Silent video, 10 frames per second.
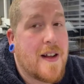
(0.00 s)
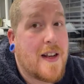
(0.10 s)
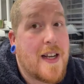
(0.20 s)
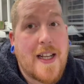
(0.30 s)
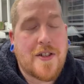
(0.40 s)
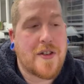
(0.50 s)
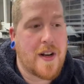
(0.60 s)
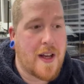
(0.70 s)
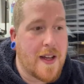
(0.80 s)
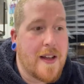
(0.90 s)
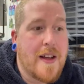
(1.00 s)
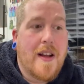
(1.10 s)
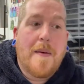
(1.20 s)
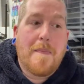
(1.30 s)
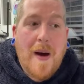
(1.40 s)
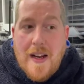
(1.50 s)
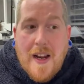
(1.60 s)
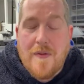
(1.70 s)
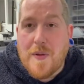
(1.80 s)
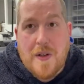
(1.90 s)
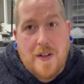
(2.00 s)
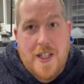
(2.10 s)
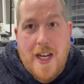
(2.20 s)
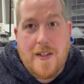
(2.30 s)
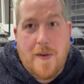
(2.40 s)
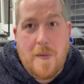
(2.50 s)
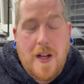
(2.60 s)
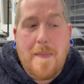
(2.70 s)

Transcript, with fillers: Literally, my life would not change if I won.